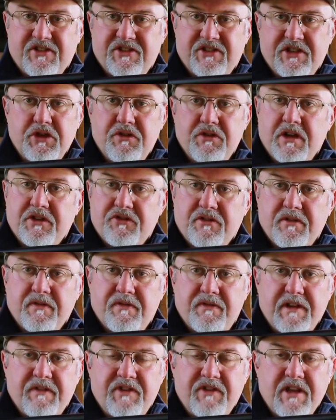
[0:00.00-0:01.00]

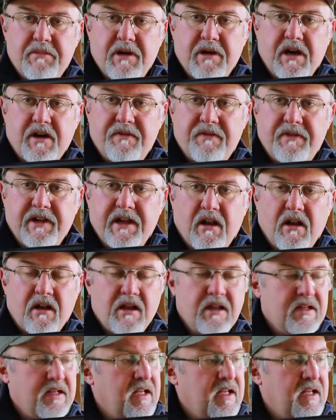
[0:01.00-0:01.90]
250 bar fill.